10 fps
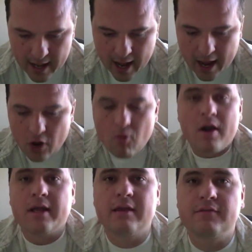I don't
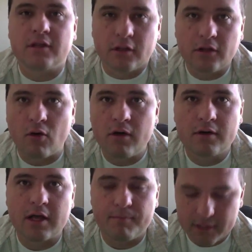want to give the oil
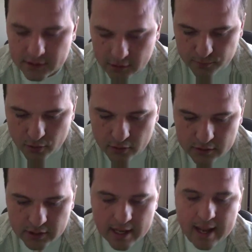companies loopholes,